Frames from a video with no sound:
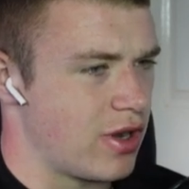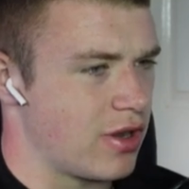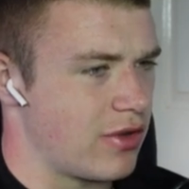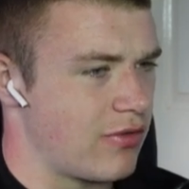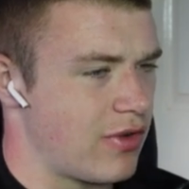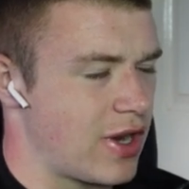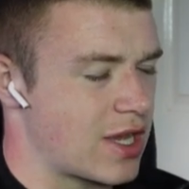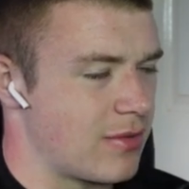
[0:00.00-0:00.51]

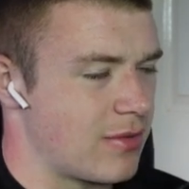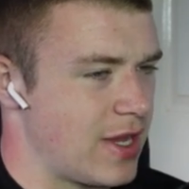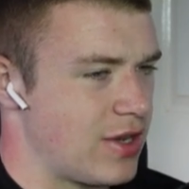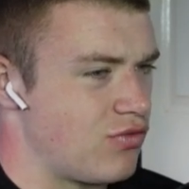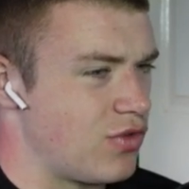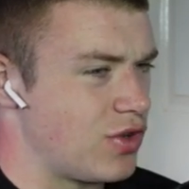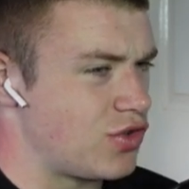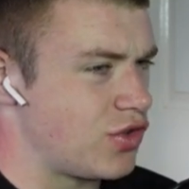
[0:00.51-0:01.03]

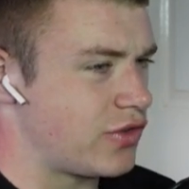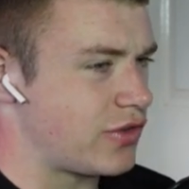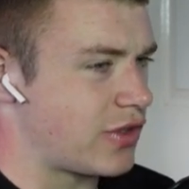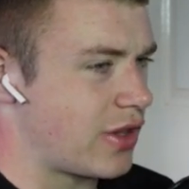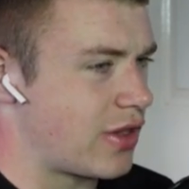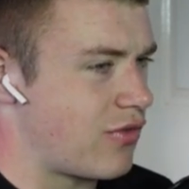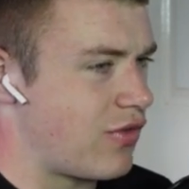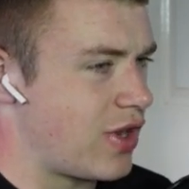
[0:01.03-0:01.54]
recommend
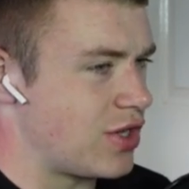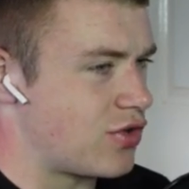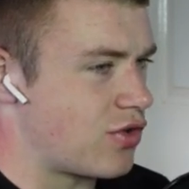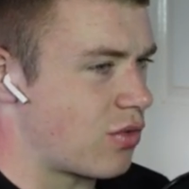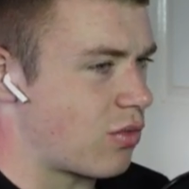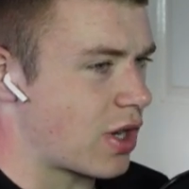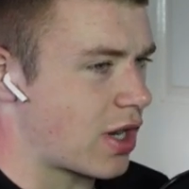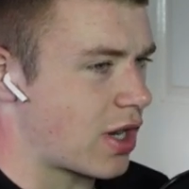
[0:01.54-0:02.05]
reducing the range
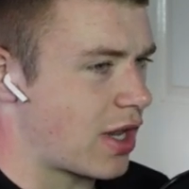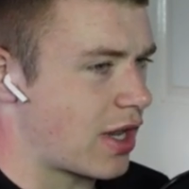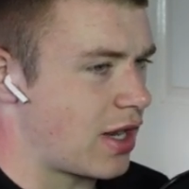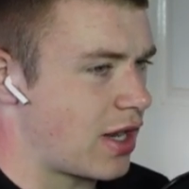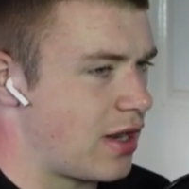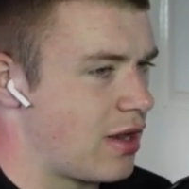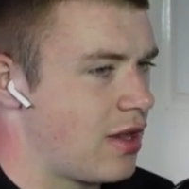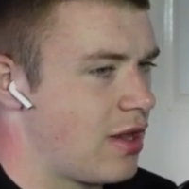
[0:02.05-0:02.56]
you're working
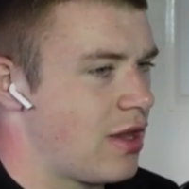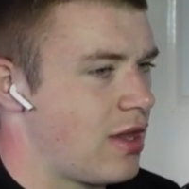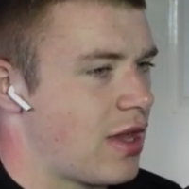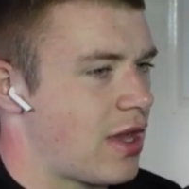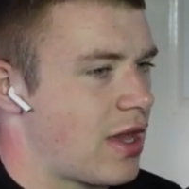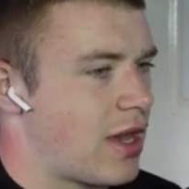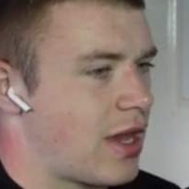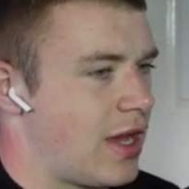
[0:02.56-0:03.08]
in.
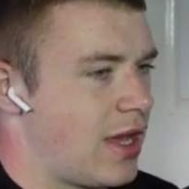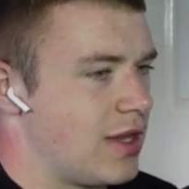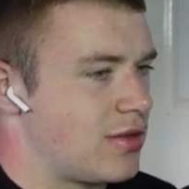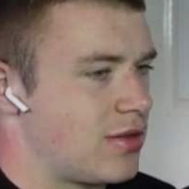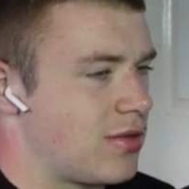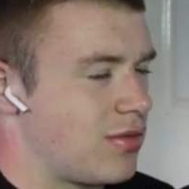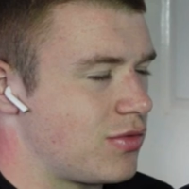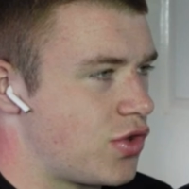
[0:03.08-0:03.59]

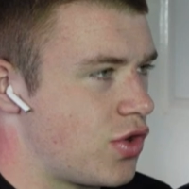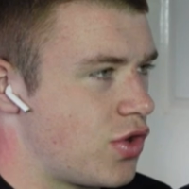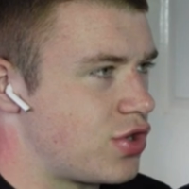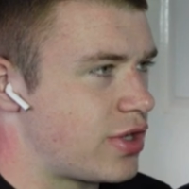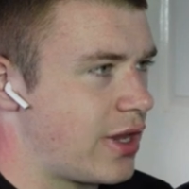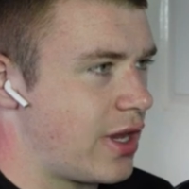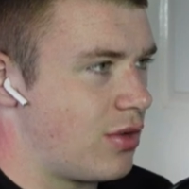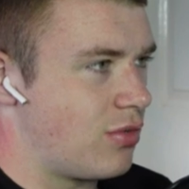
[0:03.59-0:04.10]
And
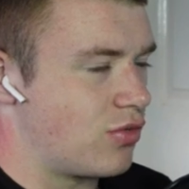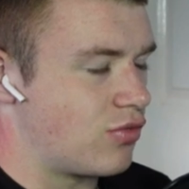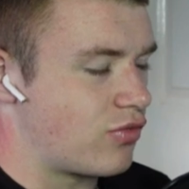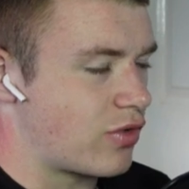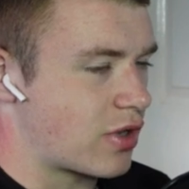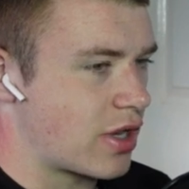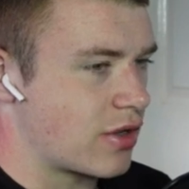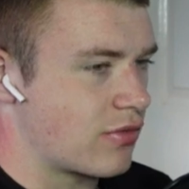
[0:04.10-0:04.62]
usually it
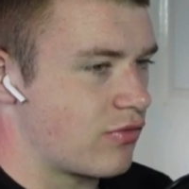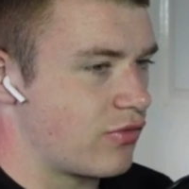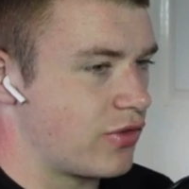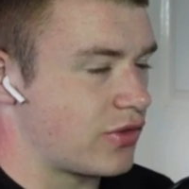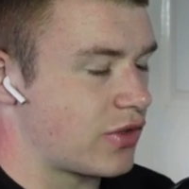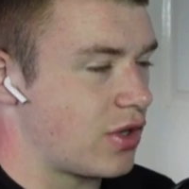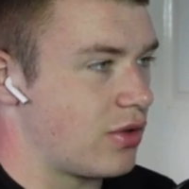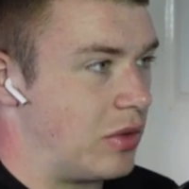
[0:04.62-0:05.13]
will
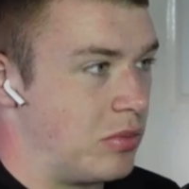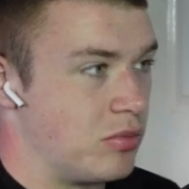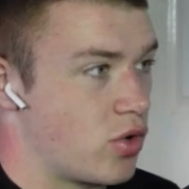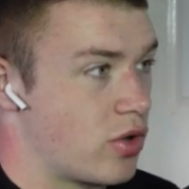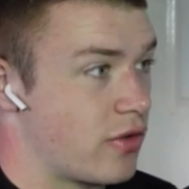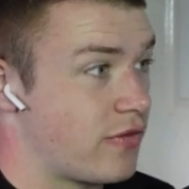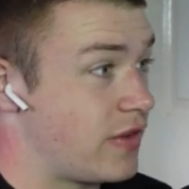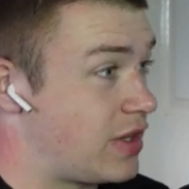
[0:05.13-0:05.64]
result in
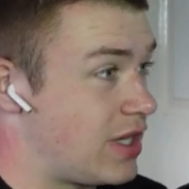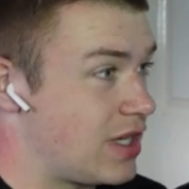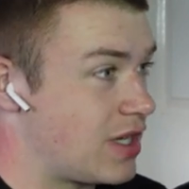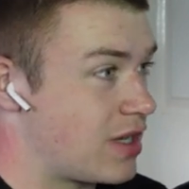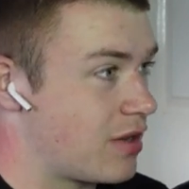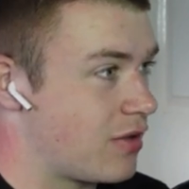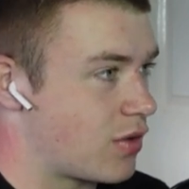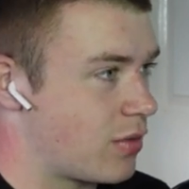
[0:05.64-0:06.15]
more
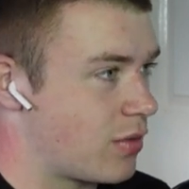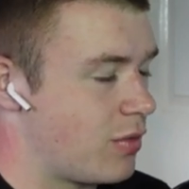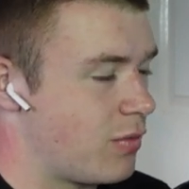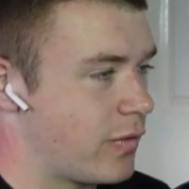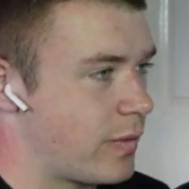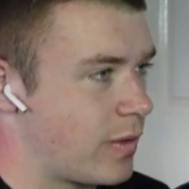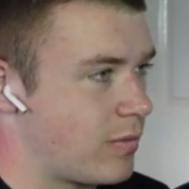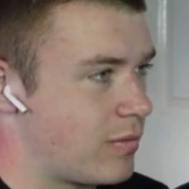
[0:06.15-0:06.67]
fatigue from the
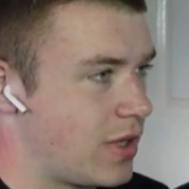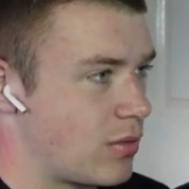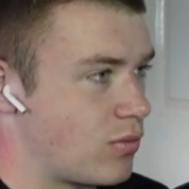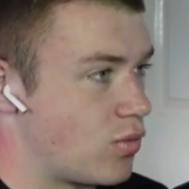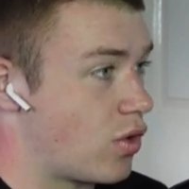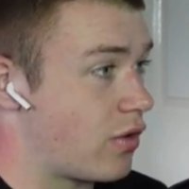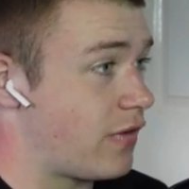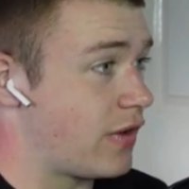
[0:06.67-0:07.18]
movement,
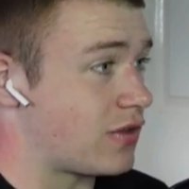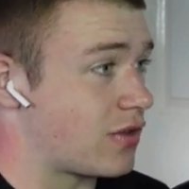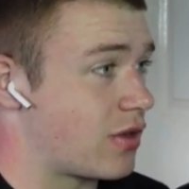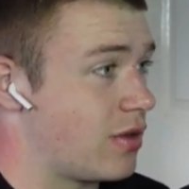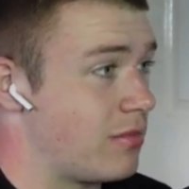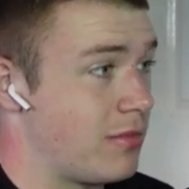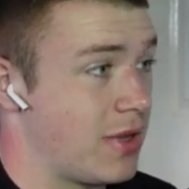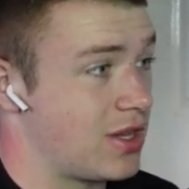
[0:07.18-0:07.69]
meaning more
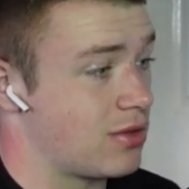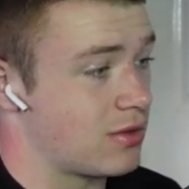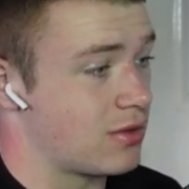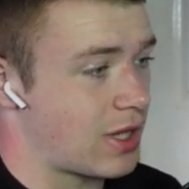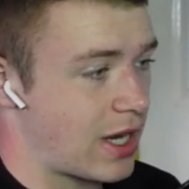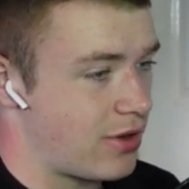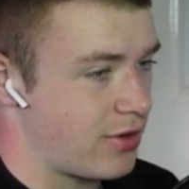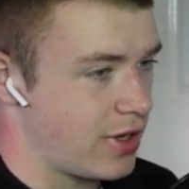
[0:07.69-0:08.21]
physical and mental
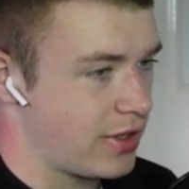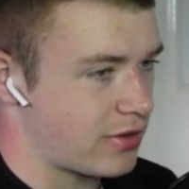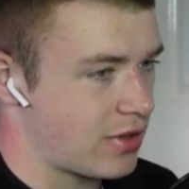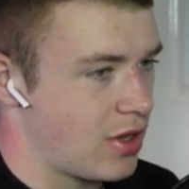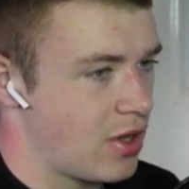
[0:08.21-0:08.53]
tiredness,